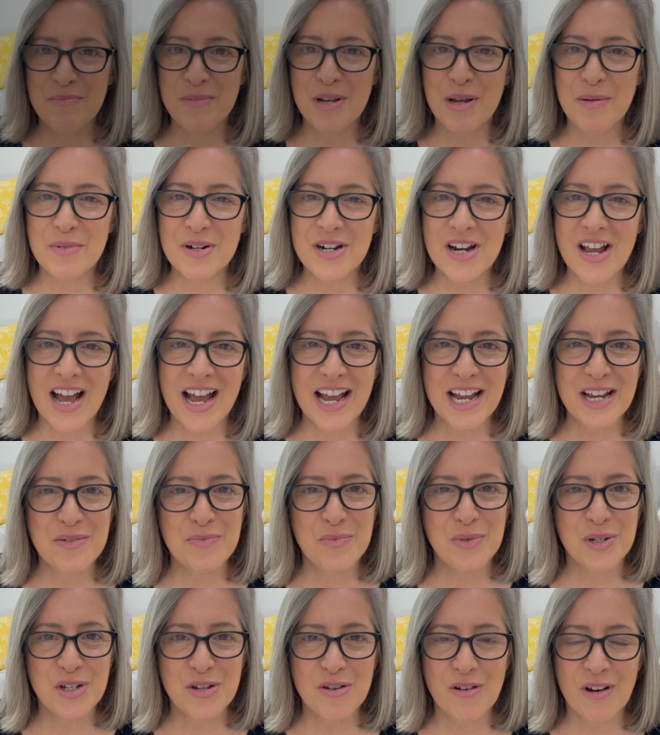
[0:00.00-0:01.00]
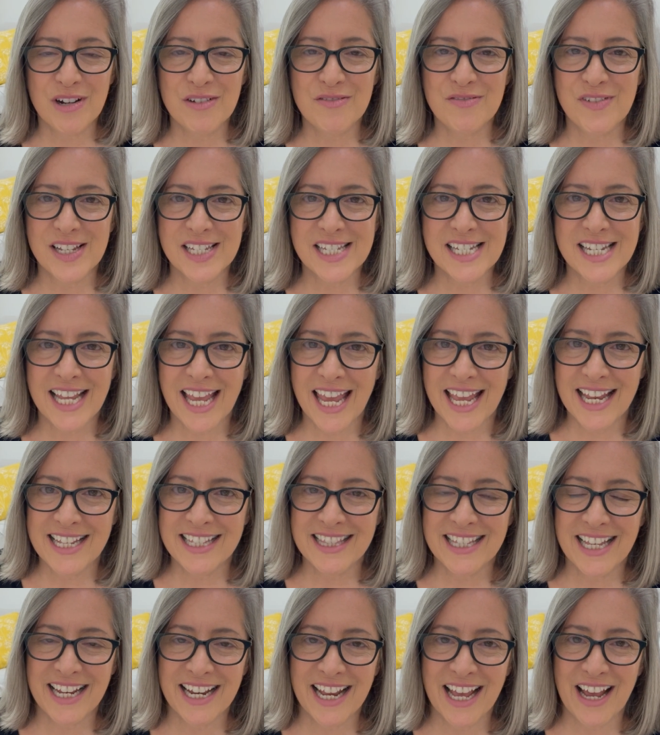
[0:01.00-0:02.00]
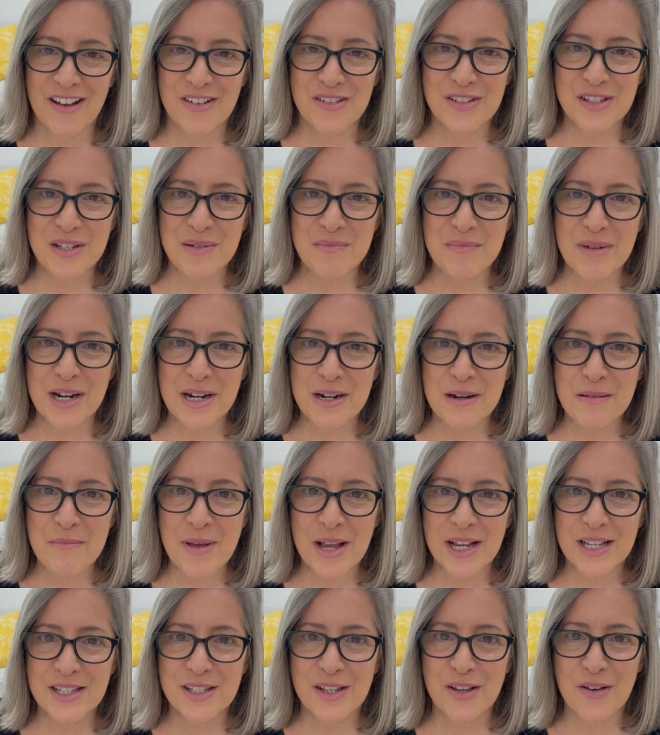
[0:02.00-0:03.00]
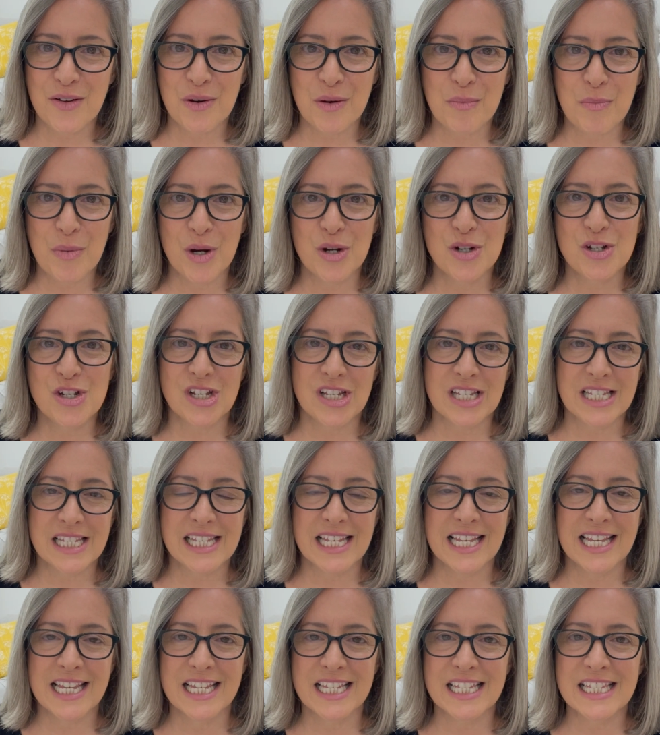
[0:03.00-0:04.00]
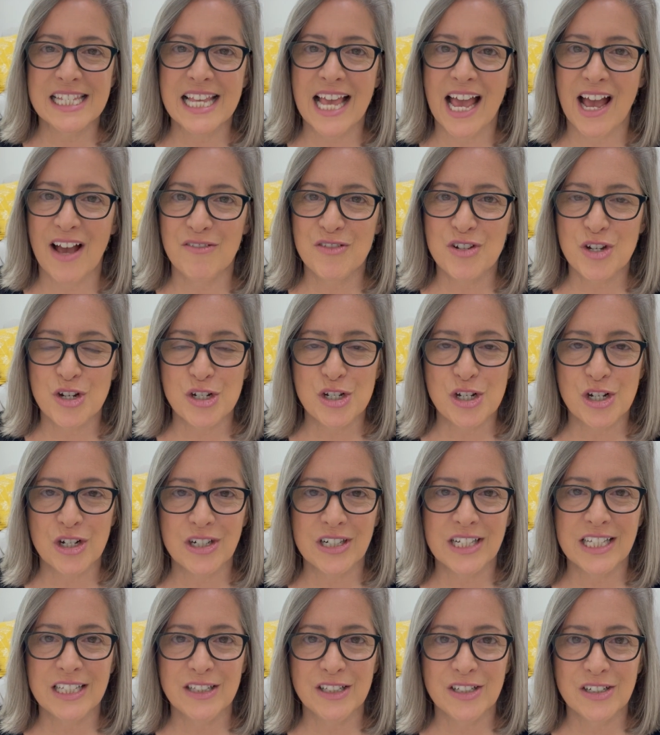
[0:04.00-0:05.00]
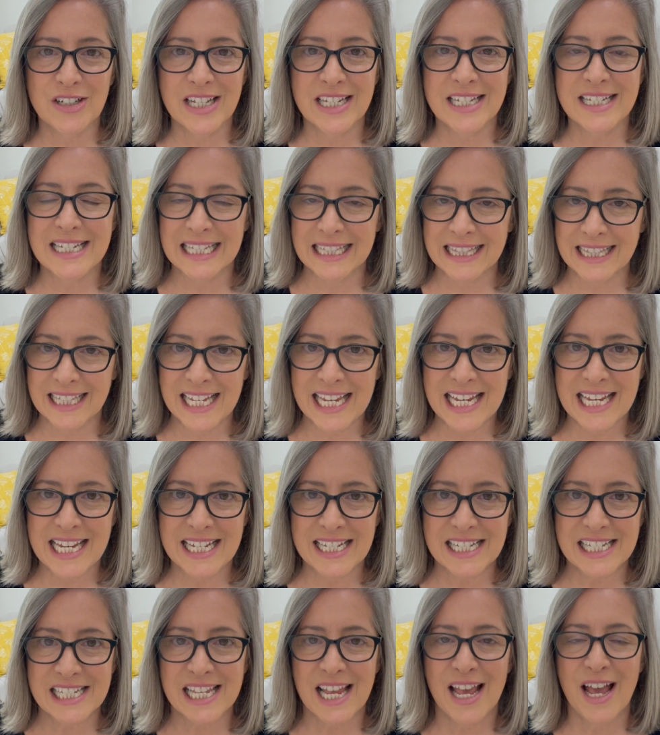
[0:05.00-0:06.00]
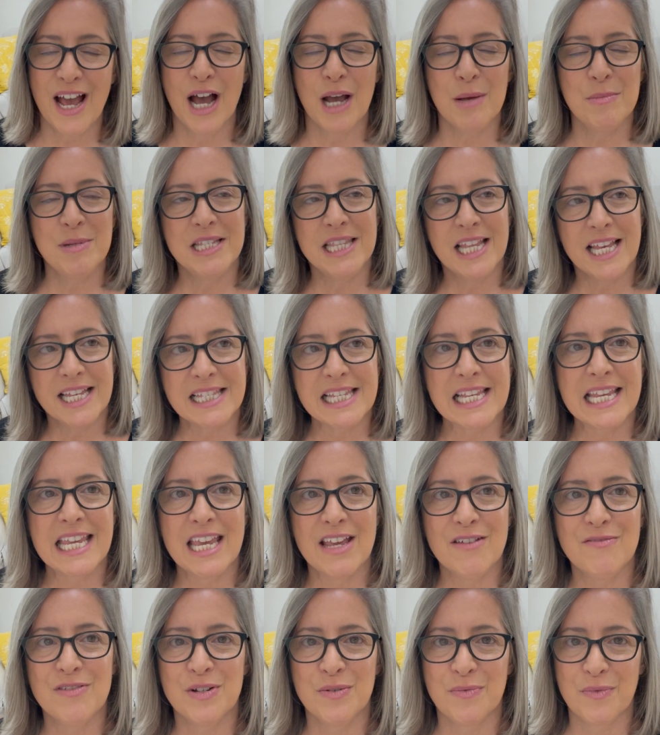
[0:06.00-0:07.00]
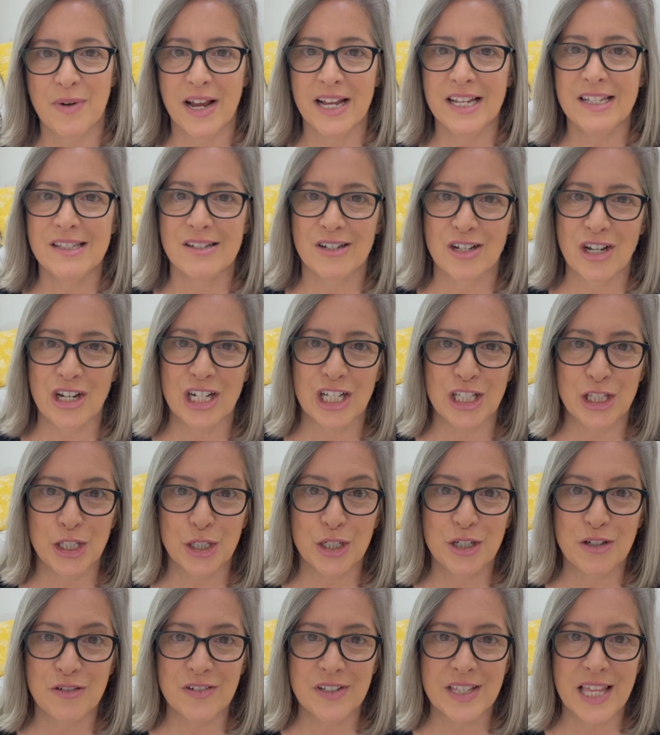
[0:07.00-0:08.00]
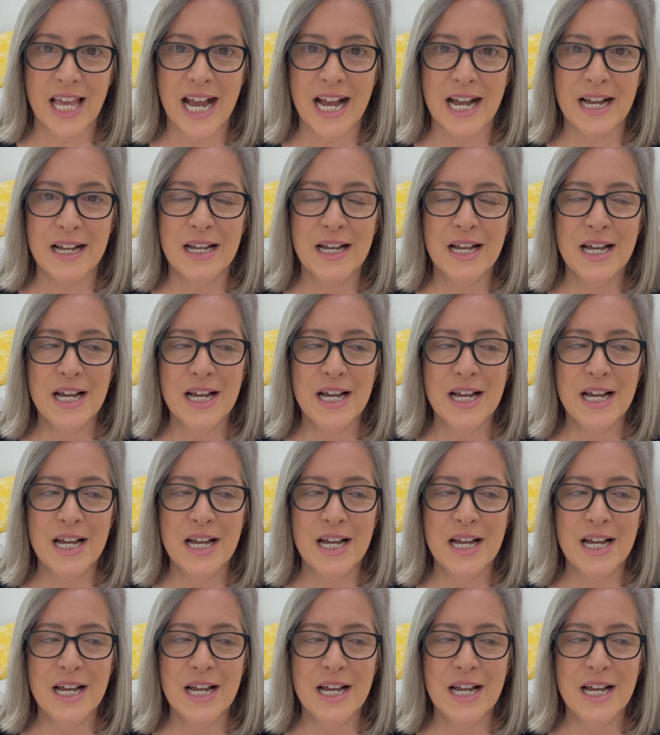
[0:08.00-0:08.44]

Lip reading: number 9, when you are investigating that house in Mérida, Mexico to purchase, is have your attorney look into liens. I mean, that's a given, right? They're going to look for that.